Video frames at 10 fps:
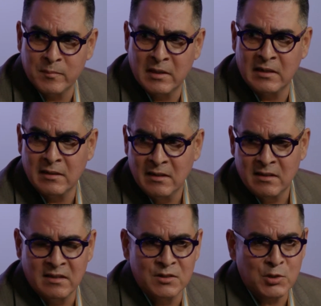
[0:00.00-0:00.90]
than
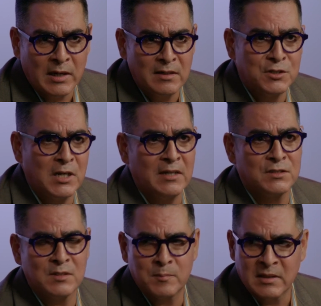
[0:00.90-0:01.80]
trying to change
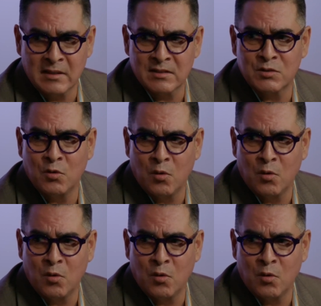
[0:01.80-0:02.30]
something that's normal.